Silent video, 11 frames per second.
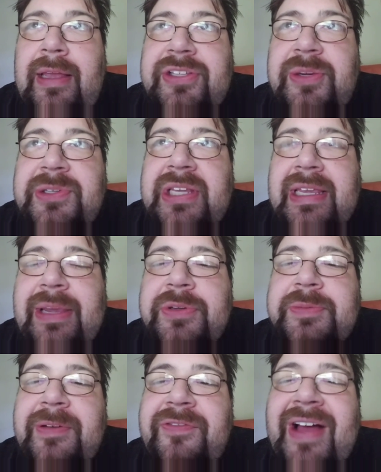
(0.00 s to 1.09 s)
it's almost like he
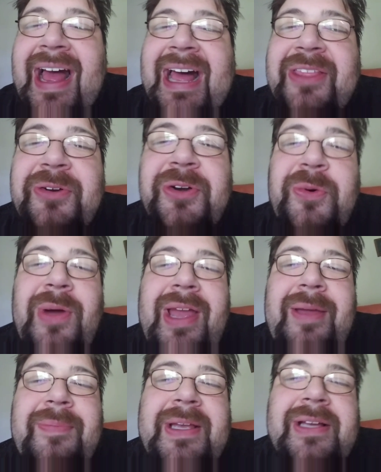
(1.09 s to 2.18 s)
was my father in a
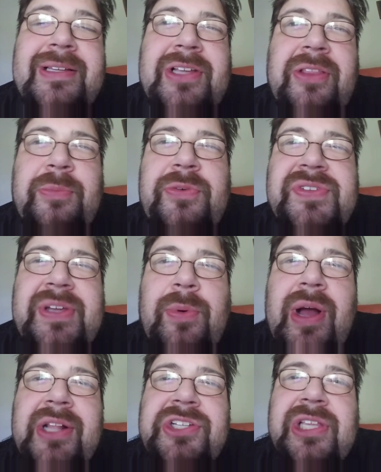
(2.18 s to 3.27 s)
way, because all the movies I
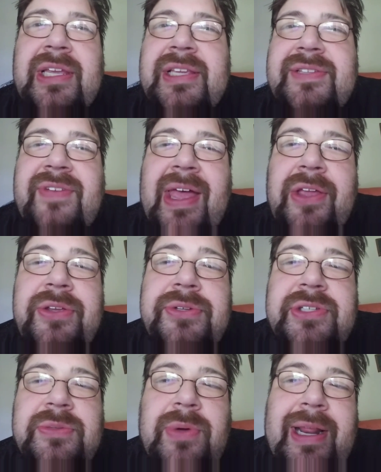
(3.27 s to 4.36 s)
watched, like, his
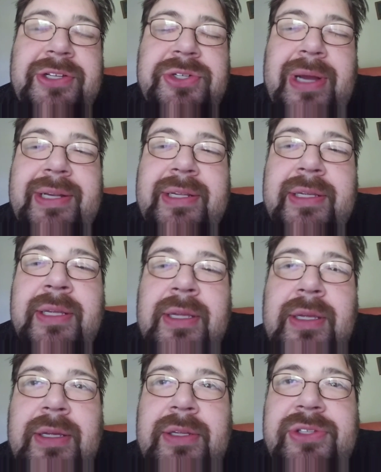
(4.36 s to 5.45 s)
values is what I tried to
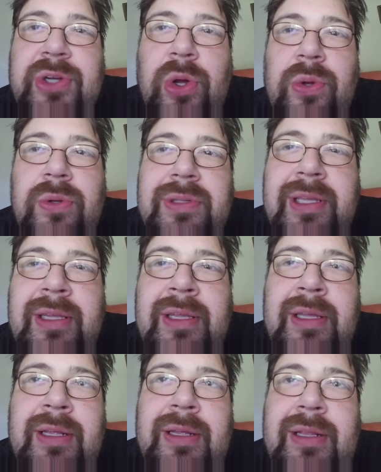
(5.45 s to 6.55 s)
hold.
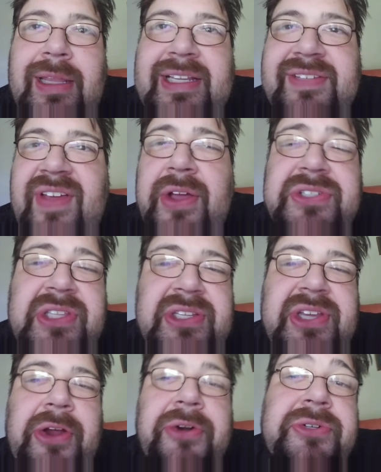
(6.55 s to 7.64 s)
Like, his values in these
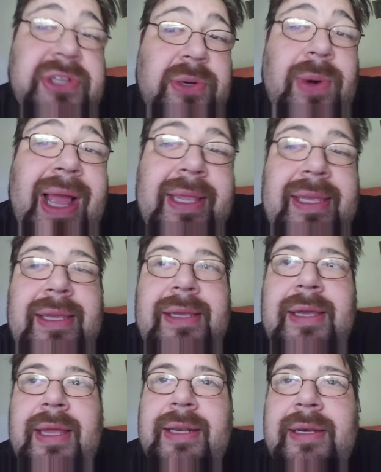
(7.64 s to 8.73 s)
characters, like
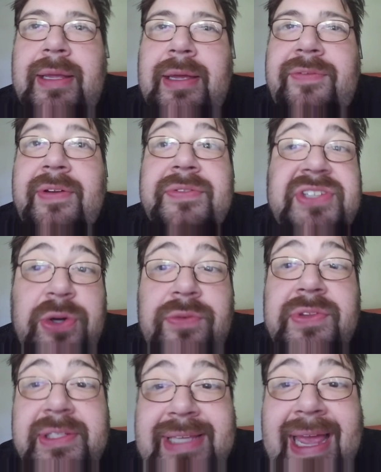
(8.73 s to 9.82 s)
Rocky, and if you ever seen
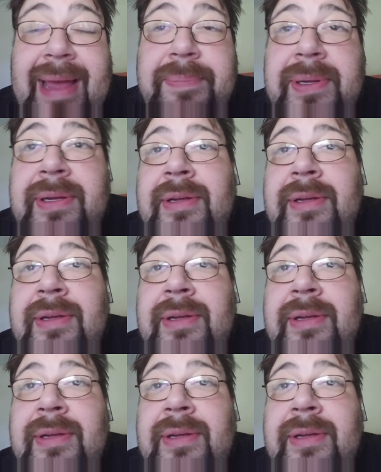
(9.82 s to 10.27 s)
Over the Top,